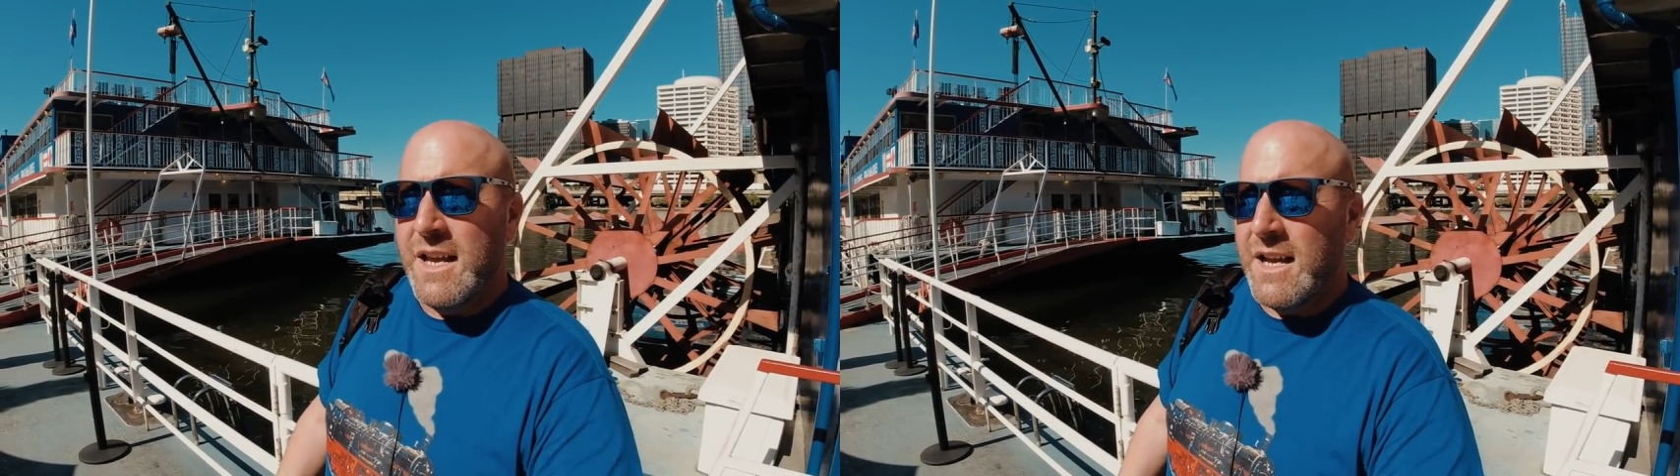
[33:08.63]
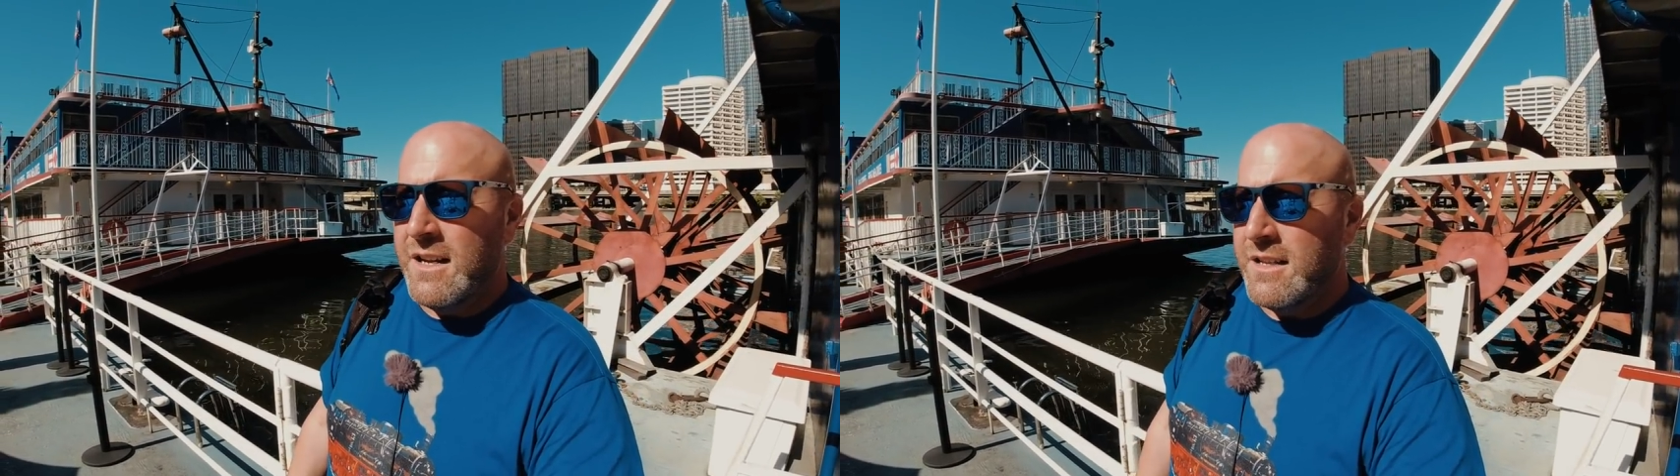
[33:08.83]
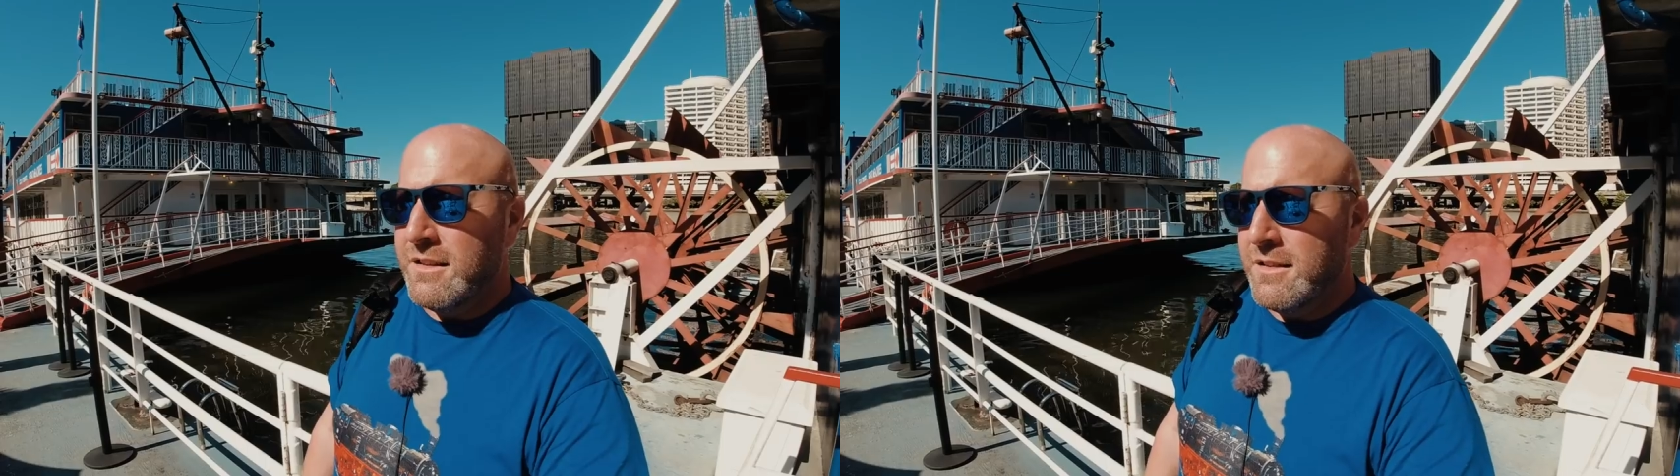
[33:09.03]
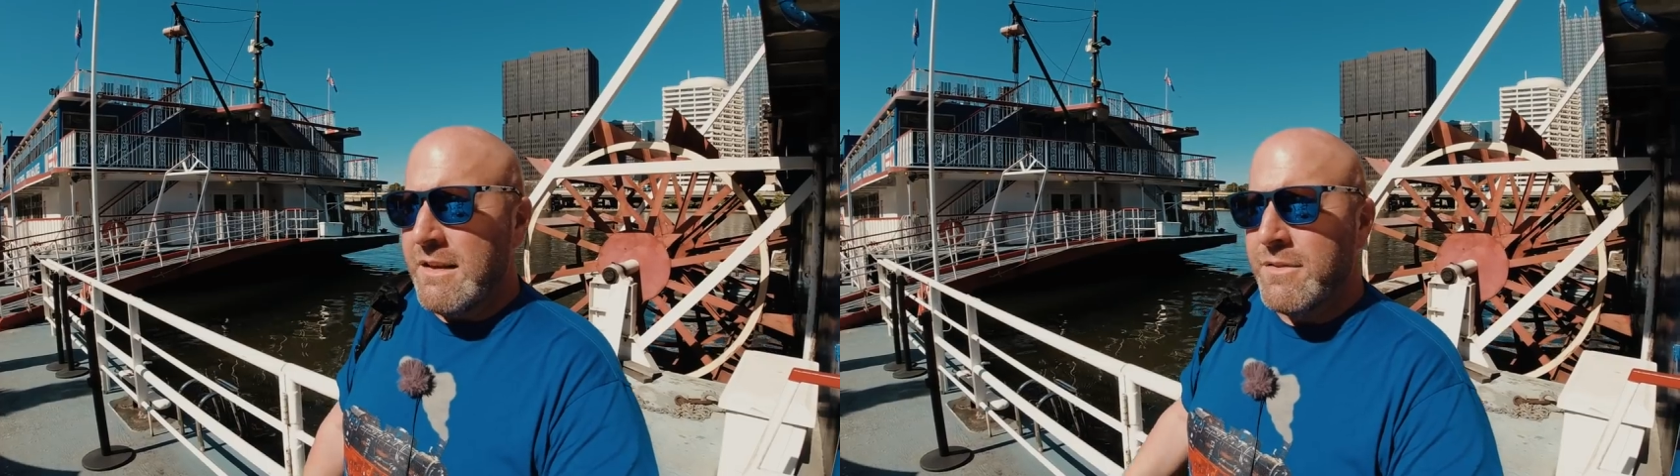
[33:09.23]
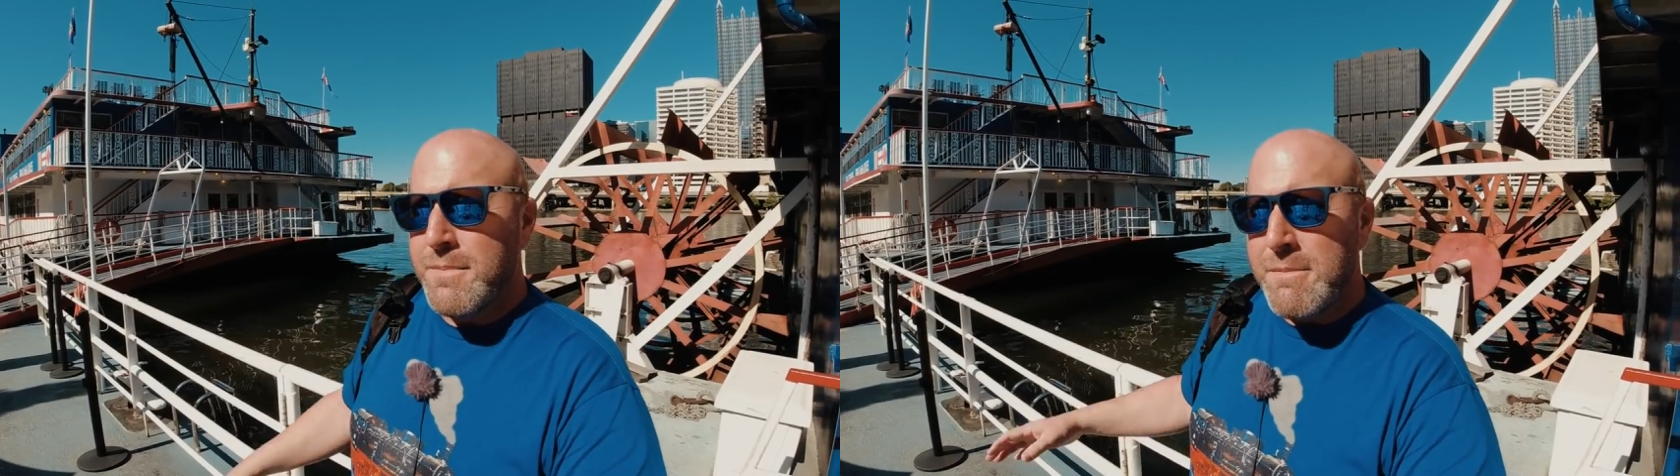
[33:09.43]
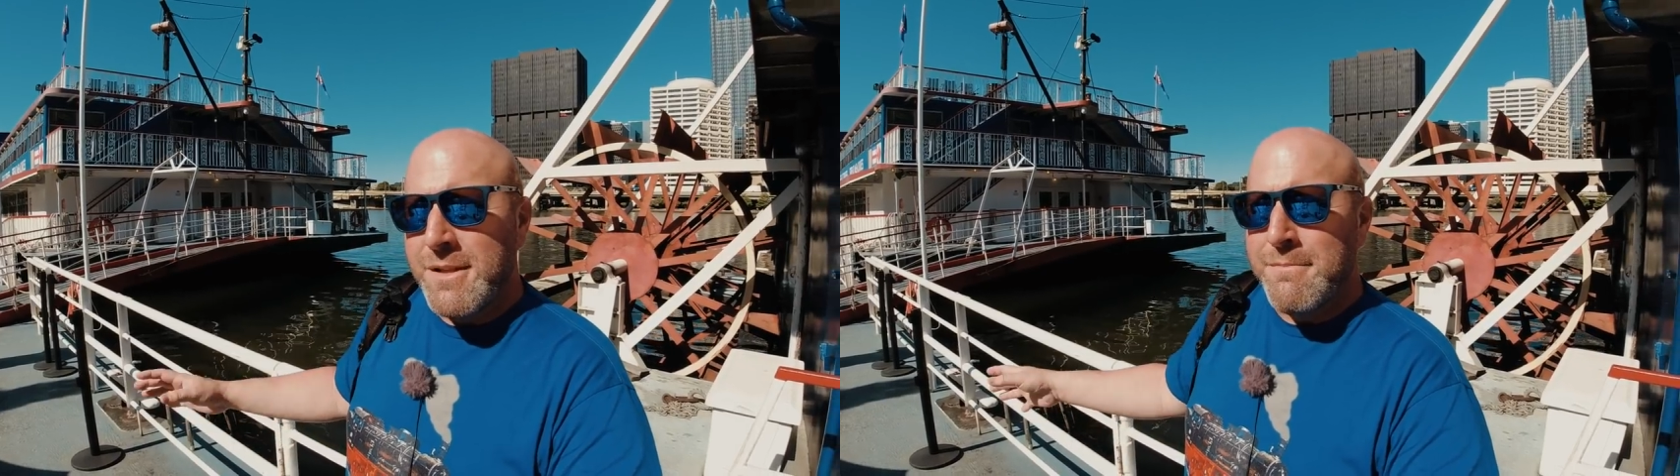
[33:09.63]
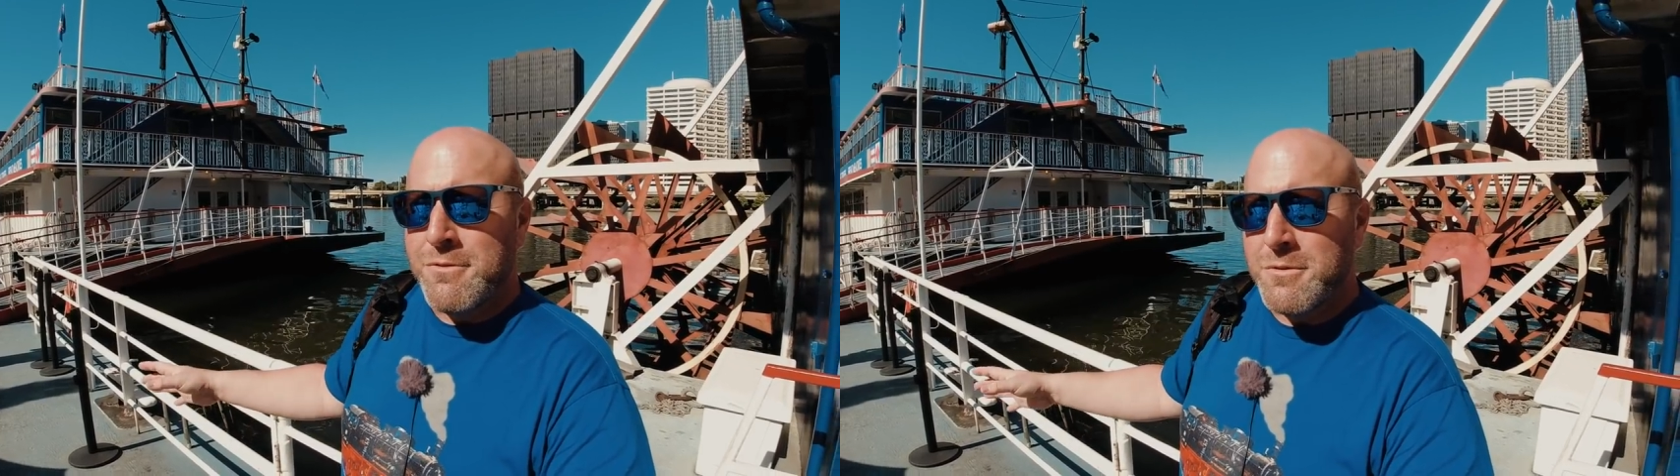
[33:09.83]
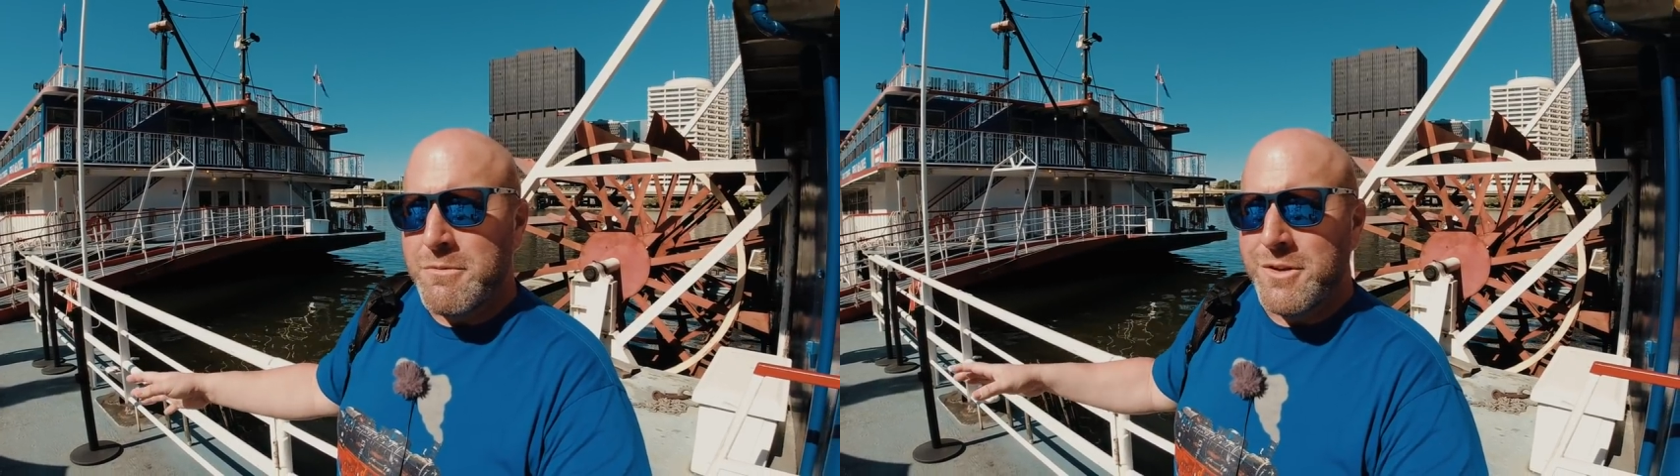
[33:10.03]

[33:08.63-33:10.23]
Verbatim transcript: and even the people on board,